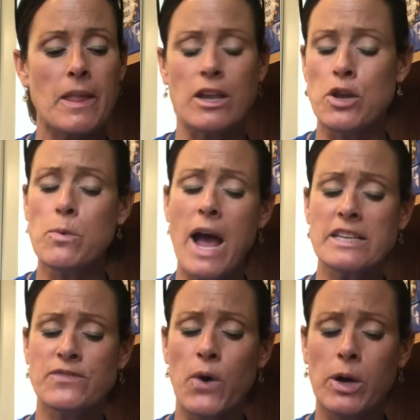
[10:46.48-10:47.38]
"You
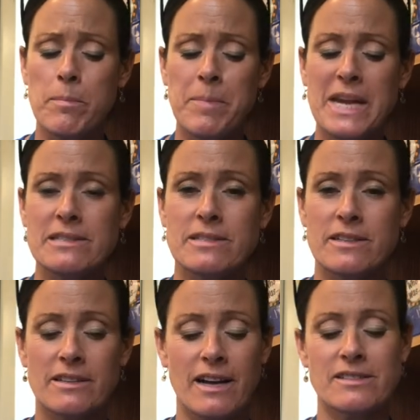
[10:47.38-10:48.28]
asked for it, beast!"
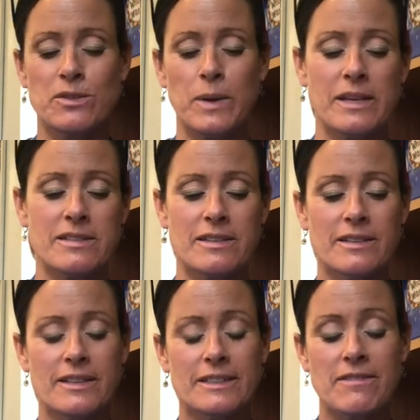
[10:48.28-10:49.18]
I squeaked.
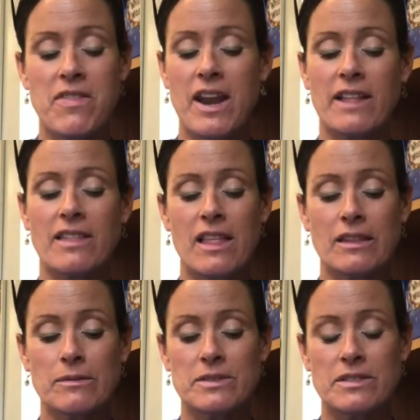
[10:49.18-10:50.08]
Then I let
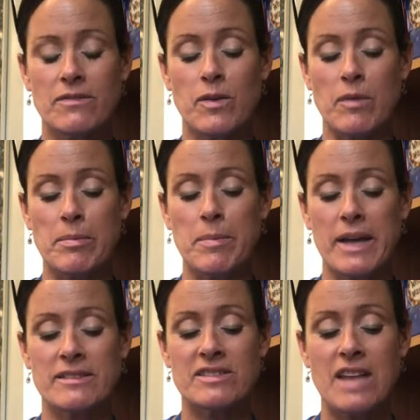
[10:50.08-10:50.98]
loose. The rubber
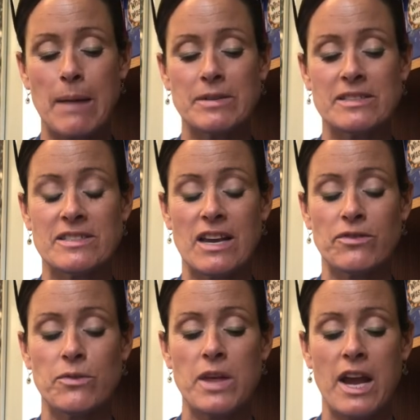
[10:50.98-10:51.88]
band snapped and
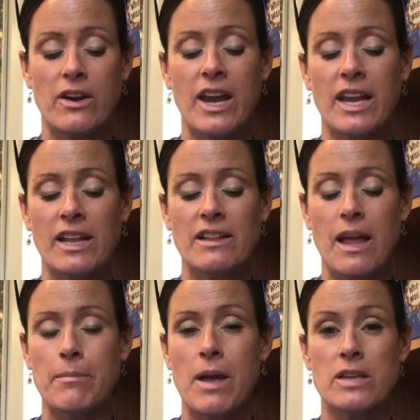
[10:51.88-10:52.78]
sailed through the air, hitting
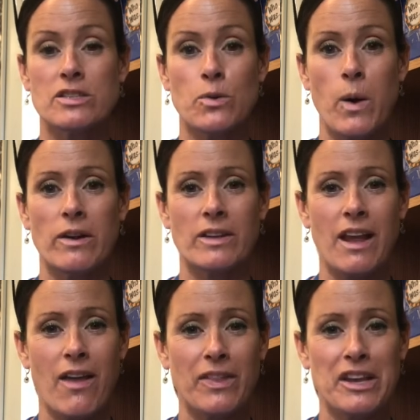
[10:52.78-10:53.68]
Clem
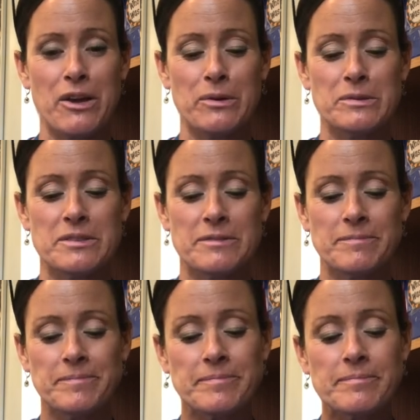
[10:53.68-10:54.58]
squarely on the nose.
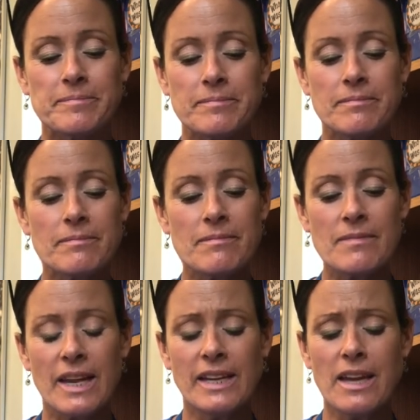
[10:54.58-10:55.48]

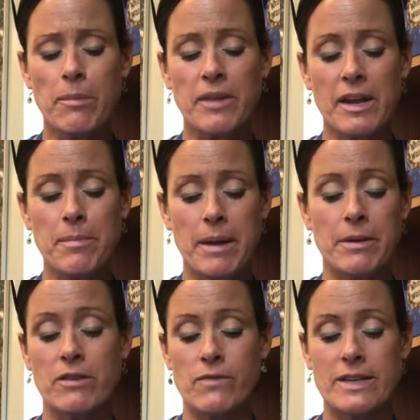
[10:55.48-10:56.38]
He yelped like a
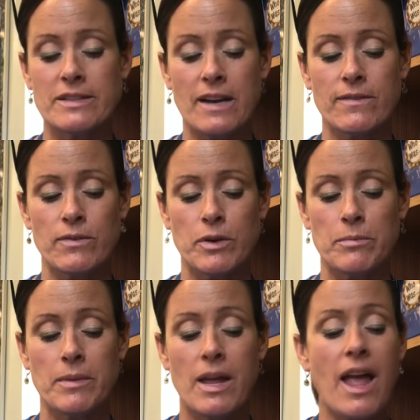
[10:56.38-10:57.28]
baby and raced out of the
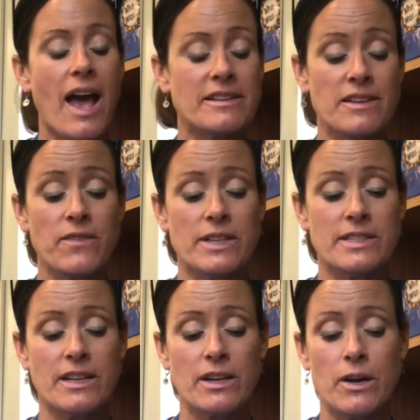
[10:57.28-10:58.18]
room, as if he'd
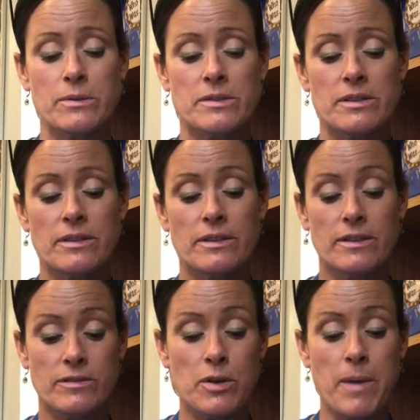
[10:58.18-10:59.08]
seen a ghost.
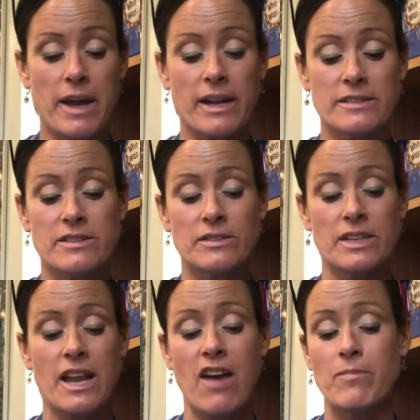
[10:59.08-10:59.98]
Too bad I still
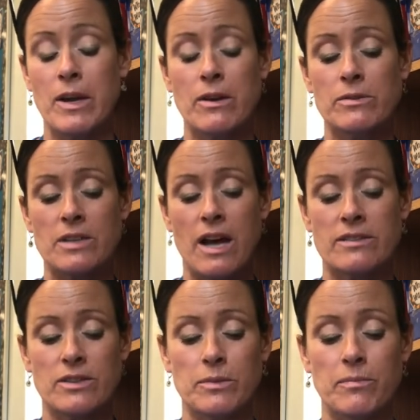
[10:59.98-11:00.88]
didn't have my ghost
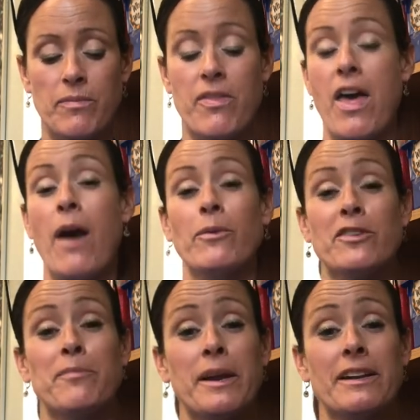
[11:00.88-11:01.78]
costume. That would
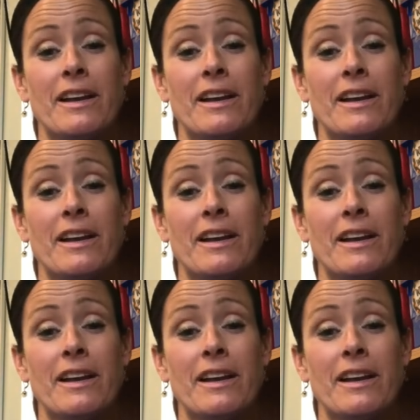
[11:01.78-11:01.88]
have been a